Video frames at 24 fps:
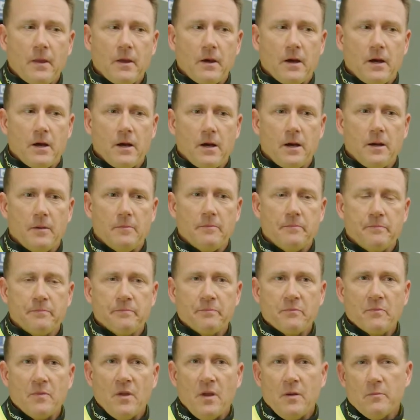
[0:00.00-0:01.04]

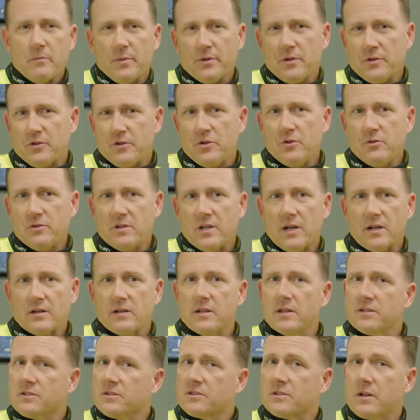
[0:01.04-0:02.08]
But the two
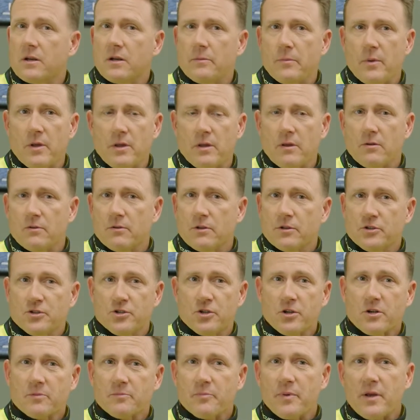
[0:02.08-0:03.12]
techniques, it's going to be either
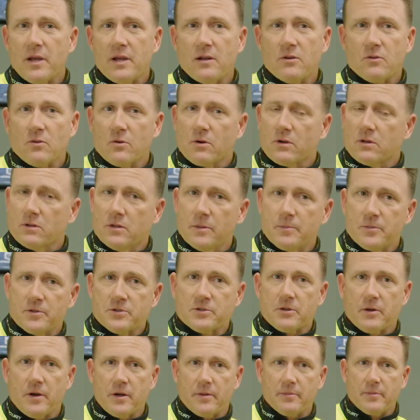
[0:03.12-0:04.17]
jerkbait or a
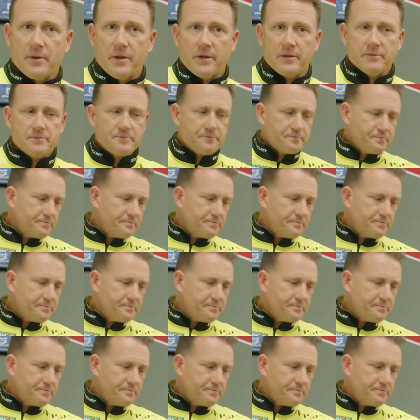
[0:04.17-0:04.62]
lipless crankbait.